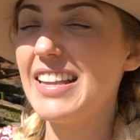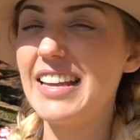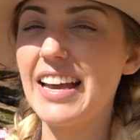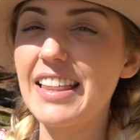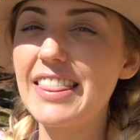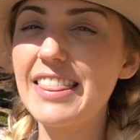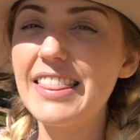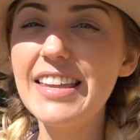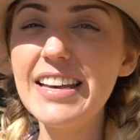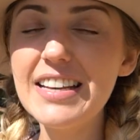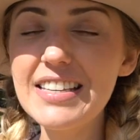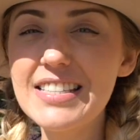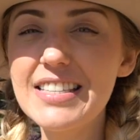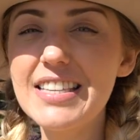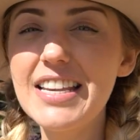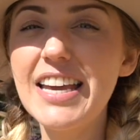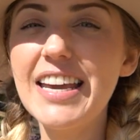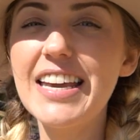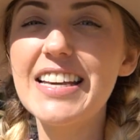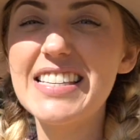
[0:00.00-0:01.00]
Now this
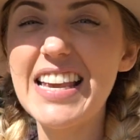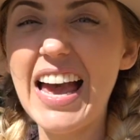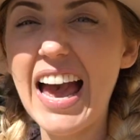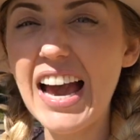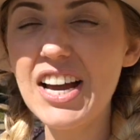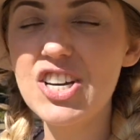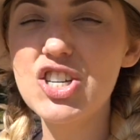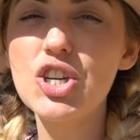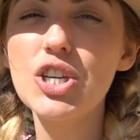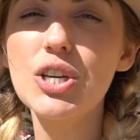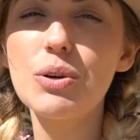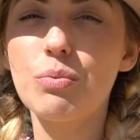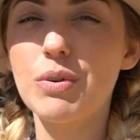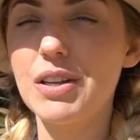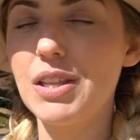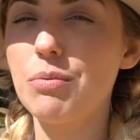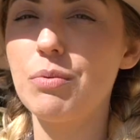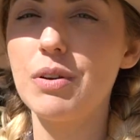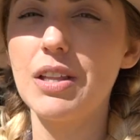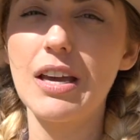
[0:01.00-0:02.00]
thing is actually
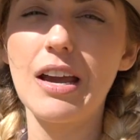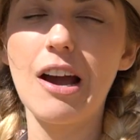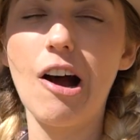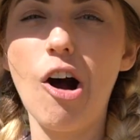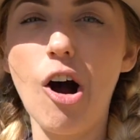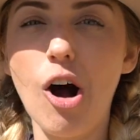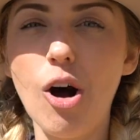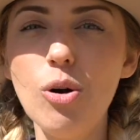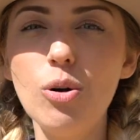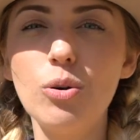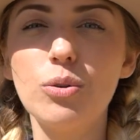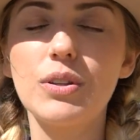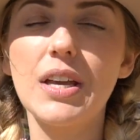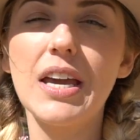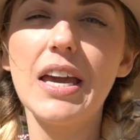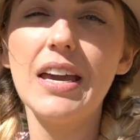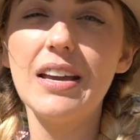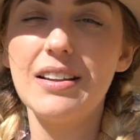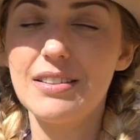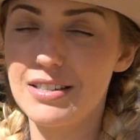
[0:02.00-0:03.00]
really old.
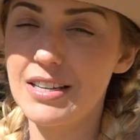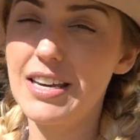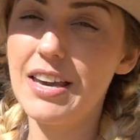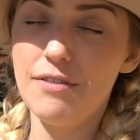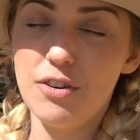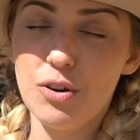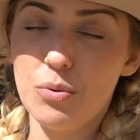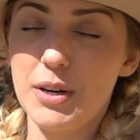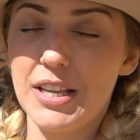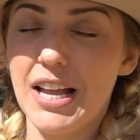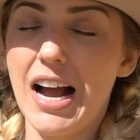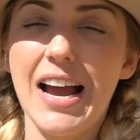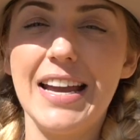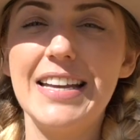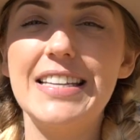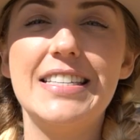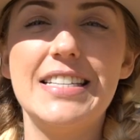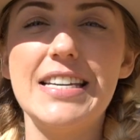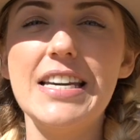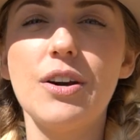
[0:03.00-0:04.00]
To give you an
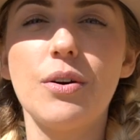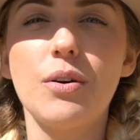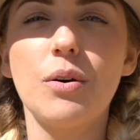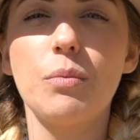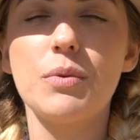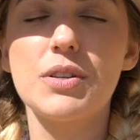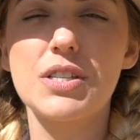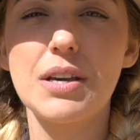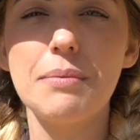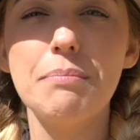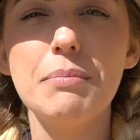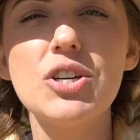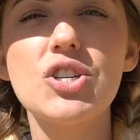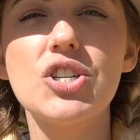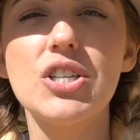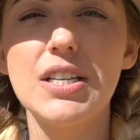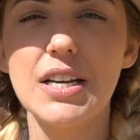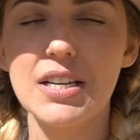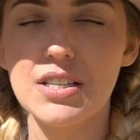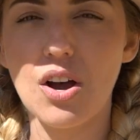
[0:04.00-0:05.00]
idea, it was
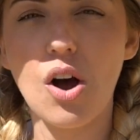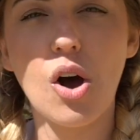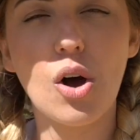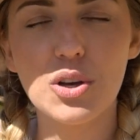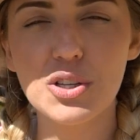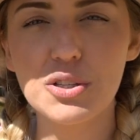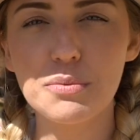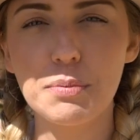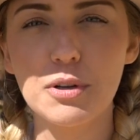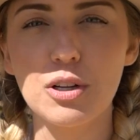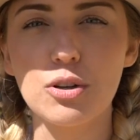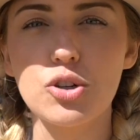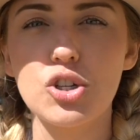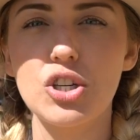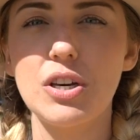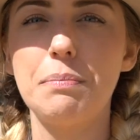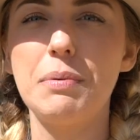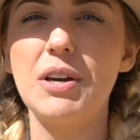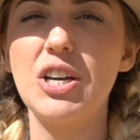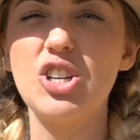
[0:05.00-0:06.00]
commissioned as a hospital
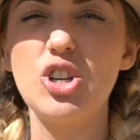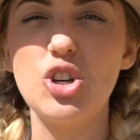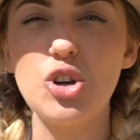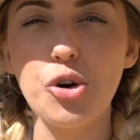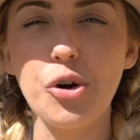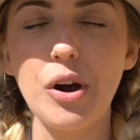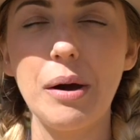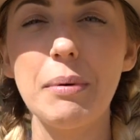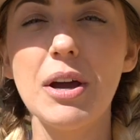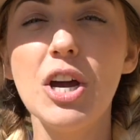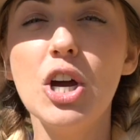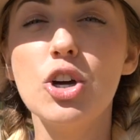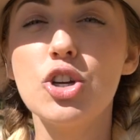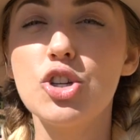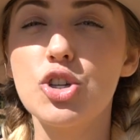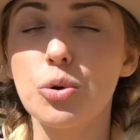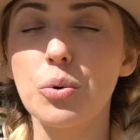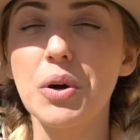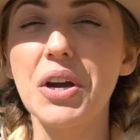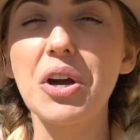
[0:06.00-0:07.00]
ship in Europe
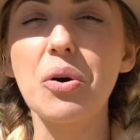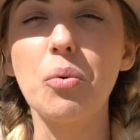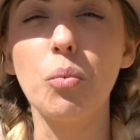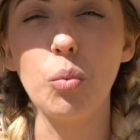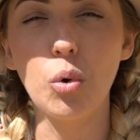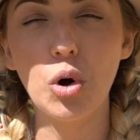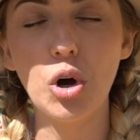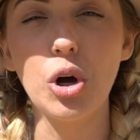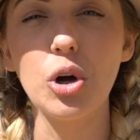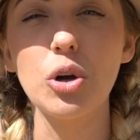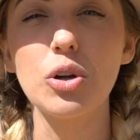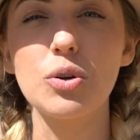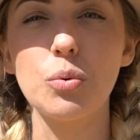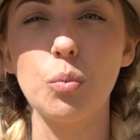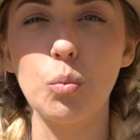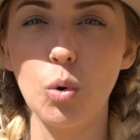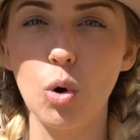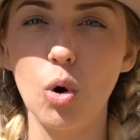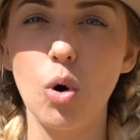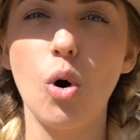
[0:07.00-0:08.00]
during World
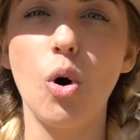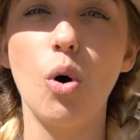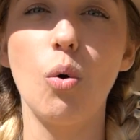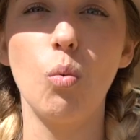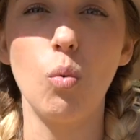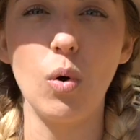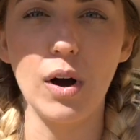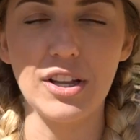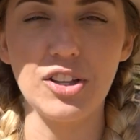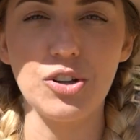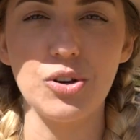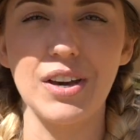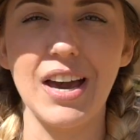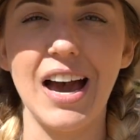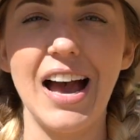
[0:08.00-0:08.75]
War I, you